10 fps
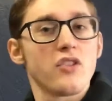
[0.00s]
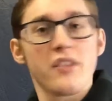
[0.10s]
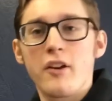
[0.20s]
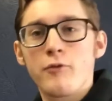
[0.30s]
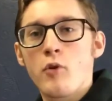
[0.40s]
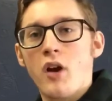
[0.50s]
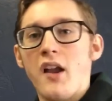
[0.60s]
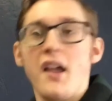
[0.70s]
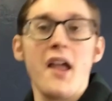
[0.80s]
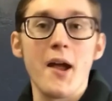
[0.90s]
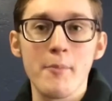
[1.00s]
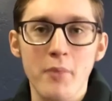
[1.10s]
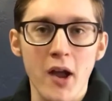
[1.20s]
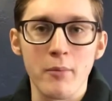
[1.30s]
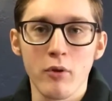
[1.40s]
therefore I am
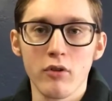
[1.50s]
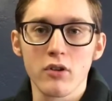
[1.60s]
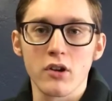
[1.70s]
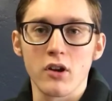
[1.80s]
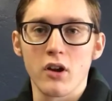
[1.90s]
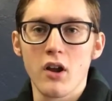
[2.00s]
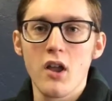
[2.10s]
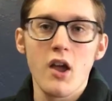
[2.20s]
bipolar.